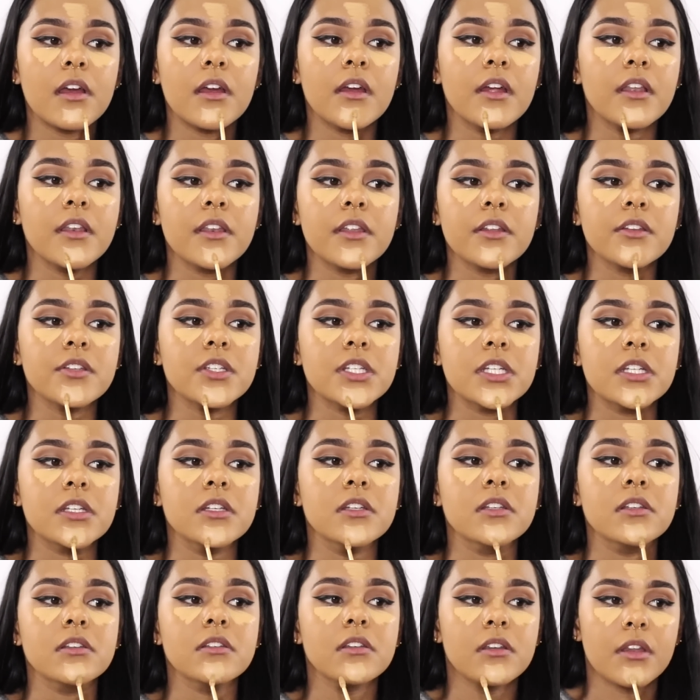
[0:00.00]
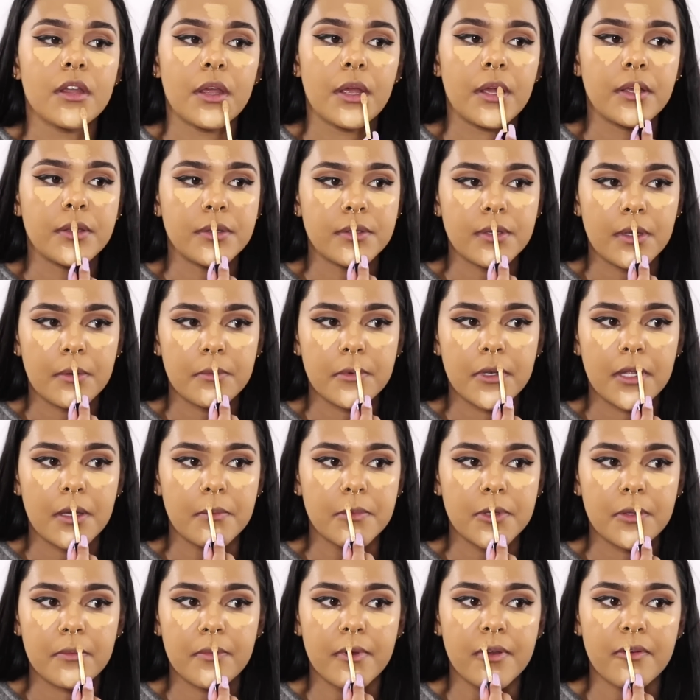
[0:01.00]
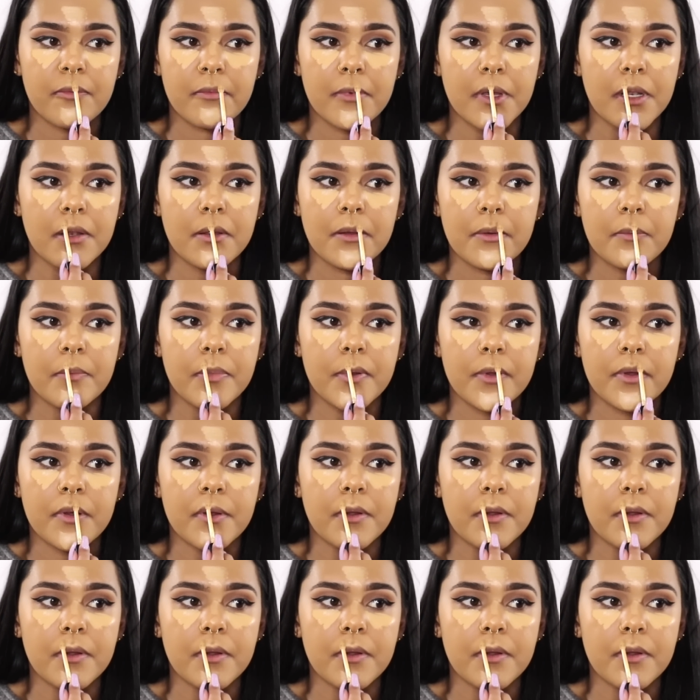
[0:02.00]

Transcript: and the chin, and sometimes above my lip.